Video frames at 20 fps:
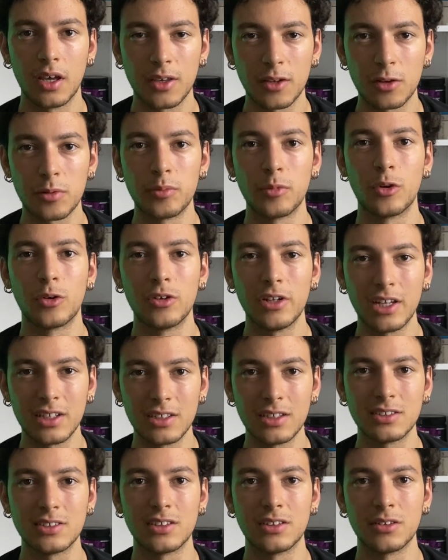you're more
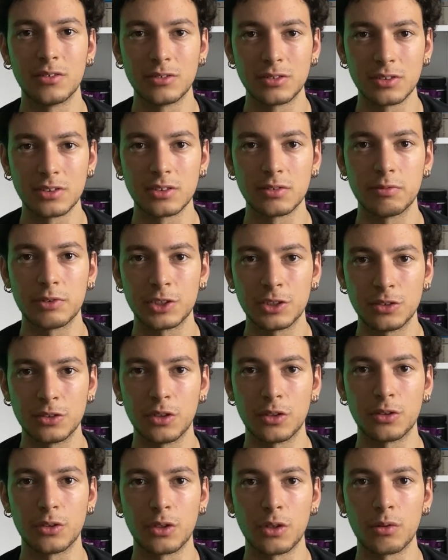likely to notice what you
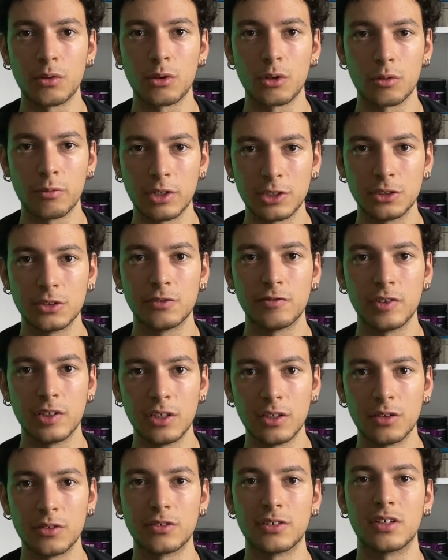don't know or what you
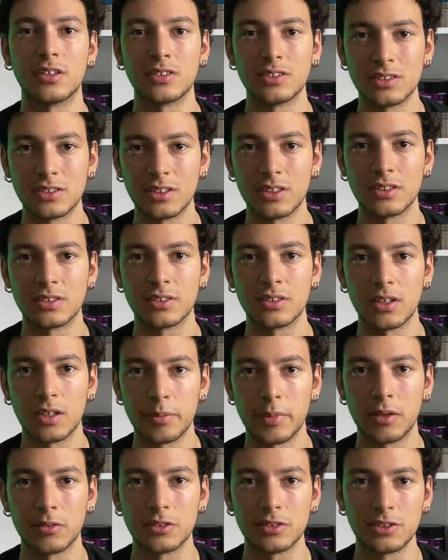really don't understand
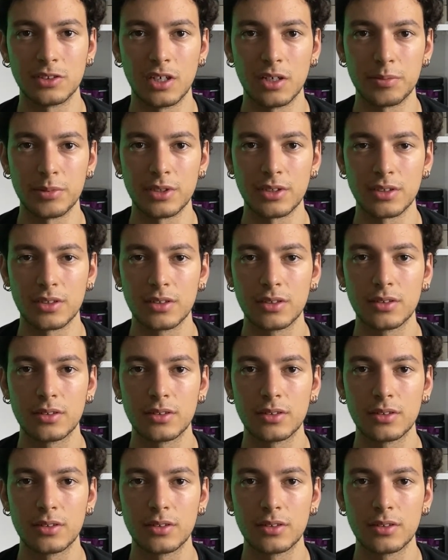about the topic.